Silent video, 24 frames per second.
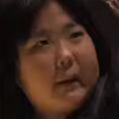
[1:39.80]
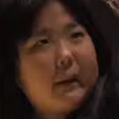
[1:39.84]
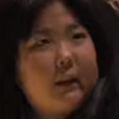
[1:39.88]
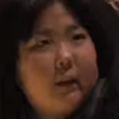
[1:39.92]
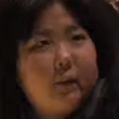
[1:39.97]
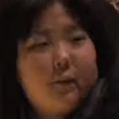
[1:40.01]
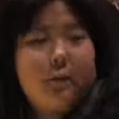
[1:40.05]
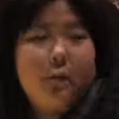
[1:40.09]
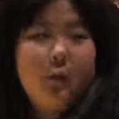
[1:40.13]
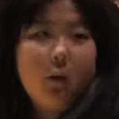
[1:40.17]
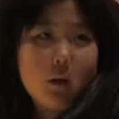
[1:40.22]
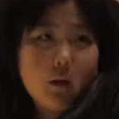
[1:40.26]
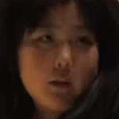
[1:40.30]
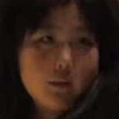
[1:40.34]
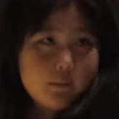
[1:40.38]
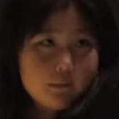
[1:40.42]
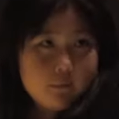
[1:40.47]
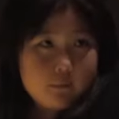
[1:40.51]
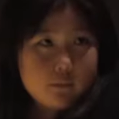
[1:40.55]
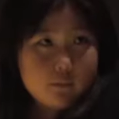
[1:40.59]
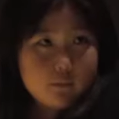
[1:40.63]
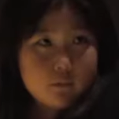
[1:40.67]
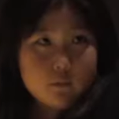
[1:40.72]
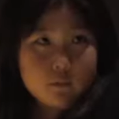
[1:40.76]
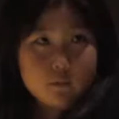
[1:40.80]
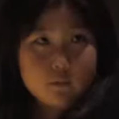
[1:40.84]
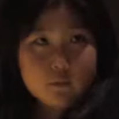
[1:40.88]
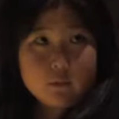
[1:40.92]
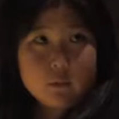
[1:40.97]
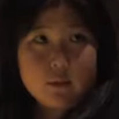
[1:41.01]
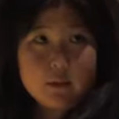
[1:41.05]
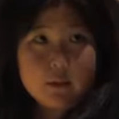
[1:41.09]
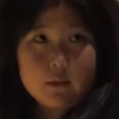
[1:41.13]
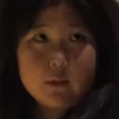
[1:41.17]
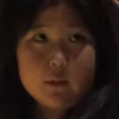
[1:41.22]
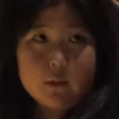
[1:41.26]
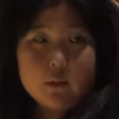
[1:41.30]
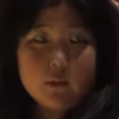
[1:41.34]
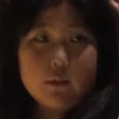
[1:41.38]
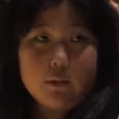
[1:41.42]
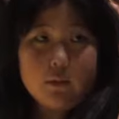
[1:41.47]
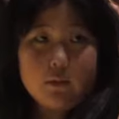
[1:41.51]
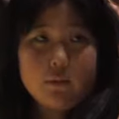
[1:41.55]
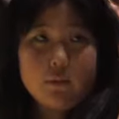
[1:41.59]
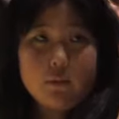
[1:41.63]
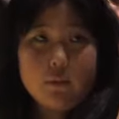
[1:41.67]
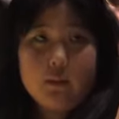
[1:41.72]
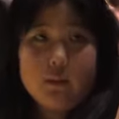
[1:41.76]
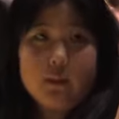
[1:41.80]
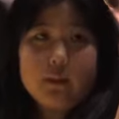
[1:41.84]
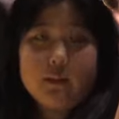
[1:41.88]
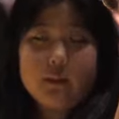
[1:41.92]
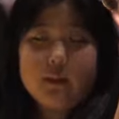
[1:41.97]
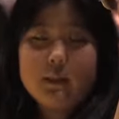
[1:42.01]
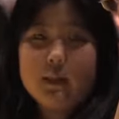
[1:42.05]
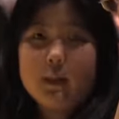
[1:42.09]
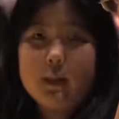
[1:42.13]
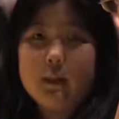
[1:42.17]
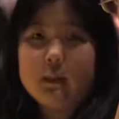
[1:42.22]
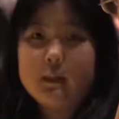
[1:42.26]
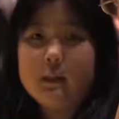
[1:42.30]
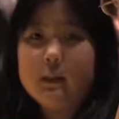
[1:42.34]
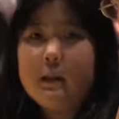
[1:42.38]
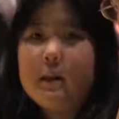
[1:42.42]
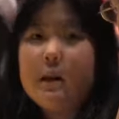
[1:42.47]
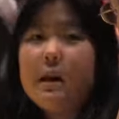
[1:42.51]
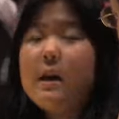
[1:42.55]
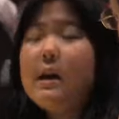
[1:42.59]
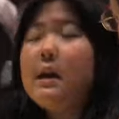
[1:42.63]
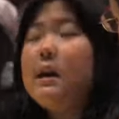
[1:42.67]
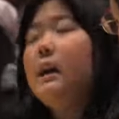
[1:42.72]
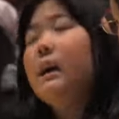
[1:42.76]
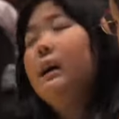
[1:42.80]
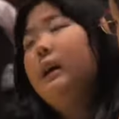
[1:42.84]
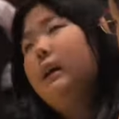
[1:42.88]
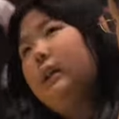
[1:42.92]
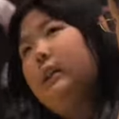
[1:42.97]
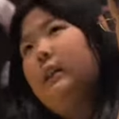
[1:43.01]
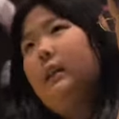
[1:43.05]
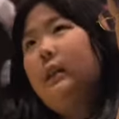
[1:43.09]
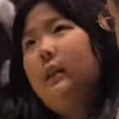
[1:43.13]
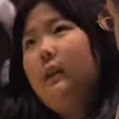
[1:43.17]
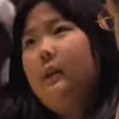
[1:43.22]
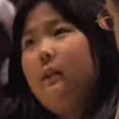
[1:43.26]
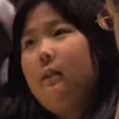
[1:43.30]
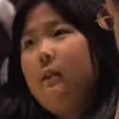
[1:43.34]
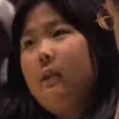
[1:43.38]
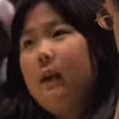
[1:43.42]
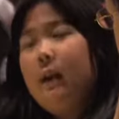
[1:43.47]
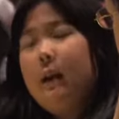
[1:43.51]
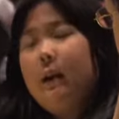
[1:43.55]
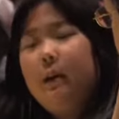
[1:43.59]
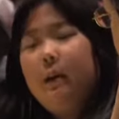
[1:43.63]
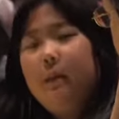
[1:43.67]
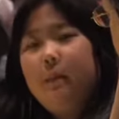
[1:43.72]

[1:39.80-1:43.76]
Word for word: cherishing me. I love you. Thank you for showing me